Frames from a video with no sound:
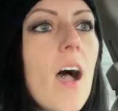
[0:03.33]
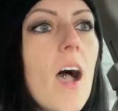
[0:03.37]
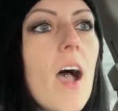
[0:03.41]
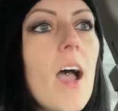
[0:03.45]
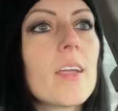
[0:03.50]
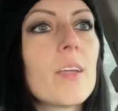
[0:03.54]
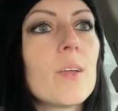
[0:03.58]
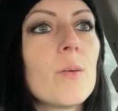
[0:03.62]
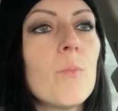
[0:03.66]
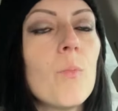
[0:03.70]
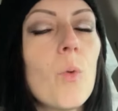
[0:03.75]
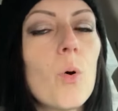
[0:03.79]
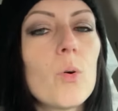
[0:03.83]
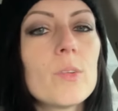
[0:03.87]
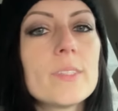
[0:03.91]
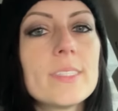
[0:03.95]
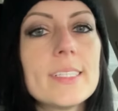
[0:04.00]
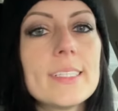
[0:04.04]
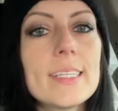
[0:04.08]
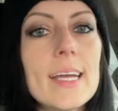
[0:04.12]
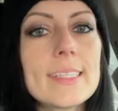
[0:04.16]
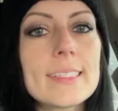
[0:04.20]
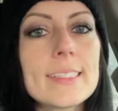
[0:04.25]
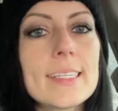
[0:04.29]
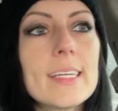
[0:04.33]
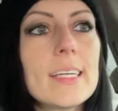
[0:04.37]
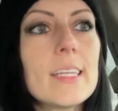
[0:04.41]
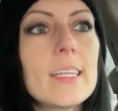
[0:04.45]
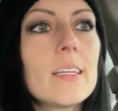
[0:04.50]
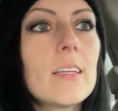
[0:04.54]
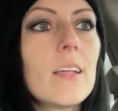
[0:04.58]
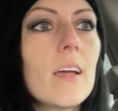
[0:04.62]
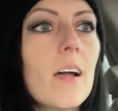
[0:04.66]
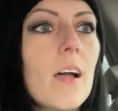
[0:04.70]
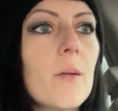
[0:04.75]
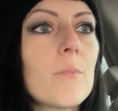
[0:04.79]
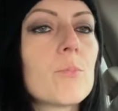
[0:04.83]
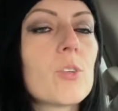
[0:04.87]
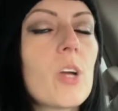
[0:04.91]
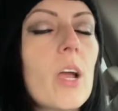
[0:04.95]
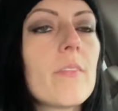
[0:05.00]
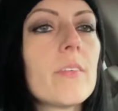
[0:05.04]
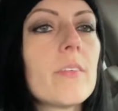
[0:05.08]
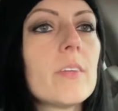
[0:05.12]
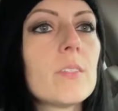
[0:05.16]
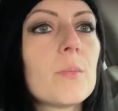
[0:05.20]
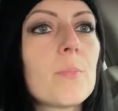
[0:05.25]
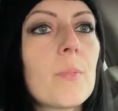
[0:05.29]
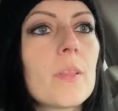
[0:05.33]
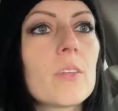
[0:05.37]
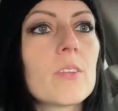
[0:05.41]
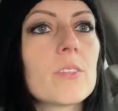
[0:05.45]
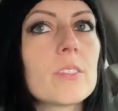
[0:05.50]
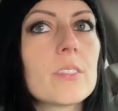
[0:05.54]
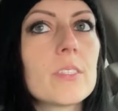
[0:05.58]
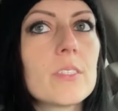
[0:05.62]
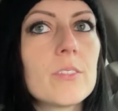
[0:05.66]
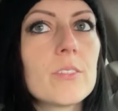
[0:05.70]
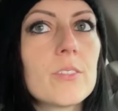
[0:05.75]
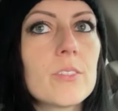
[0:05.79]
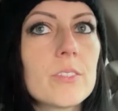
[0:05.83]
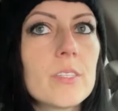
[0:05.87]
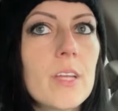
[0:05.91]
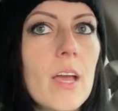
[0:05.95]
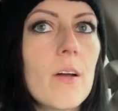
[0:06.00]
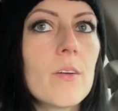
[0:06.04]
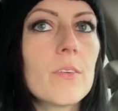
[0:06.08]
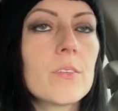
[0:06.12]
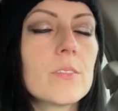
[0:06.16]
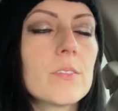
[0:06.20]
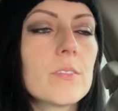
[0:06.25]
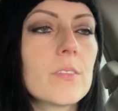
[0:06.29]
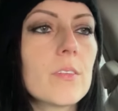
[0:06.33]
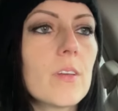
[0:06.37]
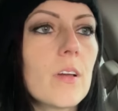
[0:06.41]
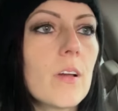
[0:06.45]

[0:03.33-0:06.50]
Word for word: I am multitasking. I'm driving to my little sister's house.